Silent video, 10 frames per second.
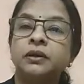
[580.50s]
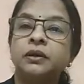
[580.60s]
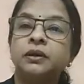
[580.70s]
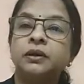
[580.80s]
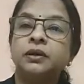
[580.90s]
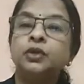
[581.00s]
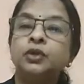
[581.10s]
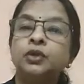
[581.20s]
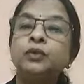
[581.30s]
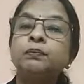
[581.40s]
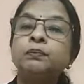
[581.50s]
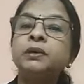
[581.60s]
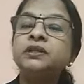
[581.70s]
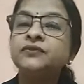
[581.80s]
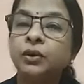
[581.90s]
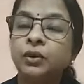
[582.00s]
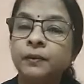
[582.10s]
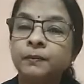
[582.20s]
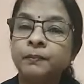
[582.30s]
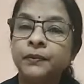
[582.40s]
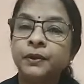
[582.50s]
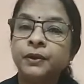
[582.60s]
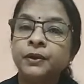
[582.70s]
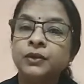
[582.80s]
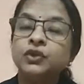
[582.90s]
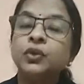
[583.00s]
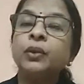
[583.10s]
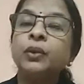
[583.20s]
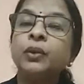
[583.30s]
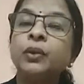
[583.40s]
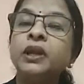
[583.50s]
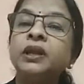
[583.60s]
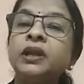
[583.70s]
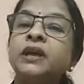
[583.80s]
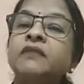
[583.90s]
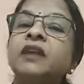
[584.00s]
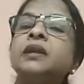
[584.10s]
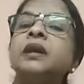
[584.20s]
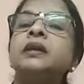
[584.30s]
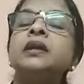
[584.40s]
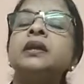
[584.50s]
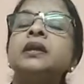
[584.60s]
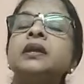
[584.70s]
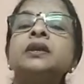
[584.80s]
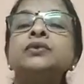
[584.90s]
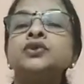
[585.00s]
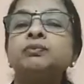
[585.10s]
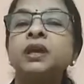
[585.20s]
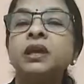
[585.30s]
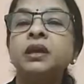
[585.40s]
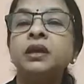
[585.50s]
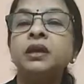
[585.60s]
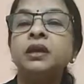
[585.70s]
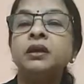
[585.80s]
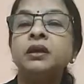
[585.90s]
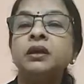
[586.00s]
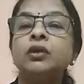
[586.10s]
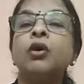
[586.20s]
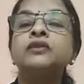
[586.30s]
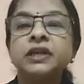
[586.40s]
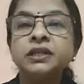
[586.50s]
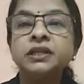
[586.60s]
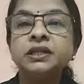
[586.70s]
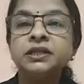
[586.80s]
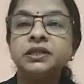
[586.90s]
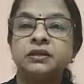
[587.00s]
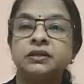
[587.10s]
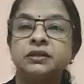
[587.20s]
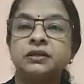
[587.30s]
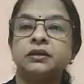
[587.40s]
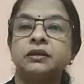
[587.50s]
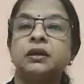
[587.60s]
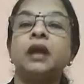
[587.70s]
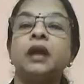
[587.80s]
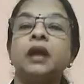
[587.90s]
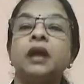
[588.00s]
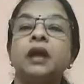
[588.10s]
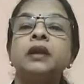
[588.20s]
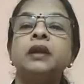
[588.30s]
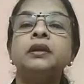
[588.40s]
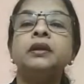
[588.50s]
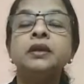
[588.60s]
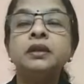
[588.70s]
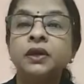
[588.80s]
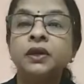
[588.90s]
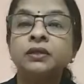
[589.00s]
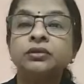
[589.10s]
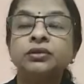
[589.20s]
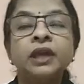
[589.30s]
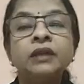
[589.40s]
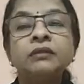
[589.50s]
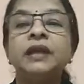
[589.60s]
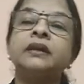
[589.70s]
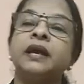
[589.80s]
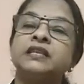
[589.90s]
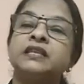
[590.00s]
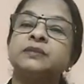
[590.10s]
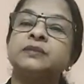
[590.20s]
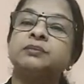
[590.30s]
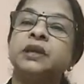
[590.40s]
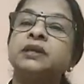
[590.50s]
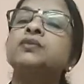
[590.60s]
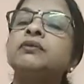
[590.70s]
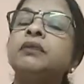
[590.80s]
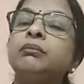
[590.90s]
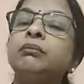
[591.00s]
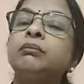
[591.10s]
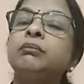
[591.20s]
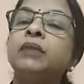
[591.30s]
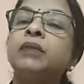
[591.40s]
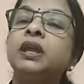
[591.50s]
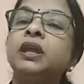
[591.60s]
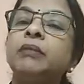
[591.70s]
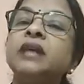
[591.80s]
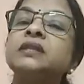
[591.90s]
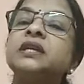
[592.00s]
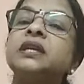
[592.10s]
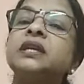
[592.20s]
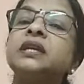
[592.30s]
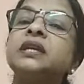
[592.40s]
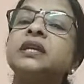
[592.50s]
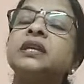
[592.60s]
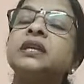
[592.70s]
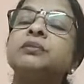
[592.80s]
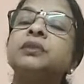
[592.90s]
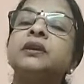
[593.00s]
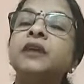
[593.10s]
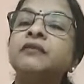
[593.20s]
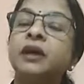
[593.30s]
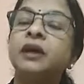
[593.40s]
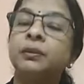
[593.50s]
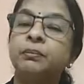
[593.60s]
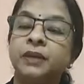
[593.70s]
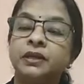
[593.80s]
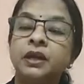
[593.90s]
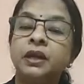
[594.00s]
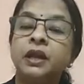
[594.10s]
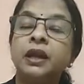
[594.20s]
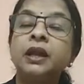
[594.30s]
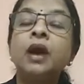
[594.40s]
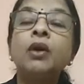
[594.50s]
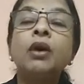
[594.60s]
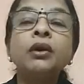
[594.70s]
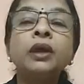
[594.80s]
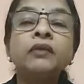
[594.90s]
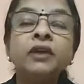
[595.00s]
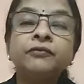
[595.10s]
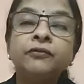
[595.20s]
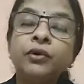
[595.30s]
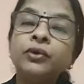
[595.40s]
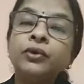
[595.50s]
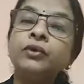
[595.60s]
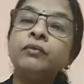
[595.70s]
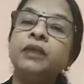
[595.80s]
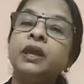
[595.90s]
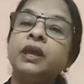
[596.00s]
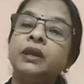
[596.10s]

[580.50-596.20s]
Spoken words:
to persist for long. So, when development continues to be constant, continue, then that aspect is what we mean by sustainability of development. Now, how can we afford to make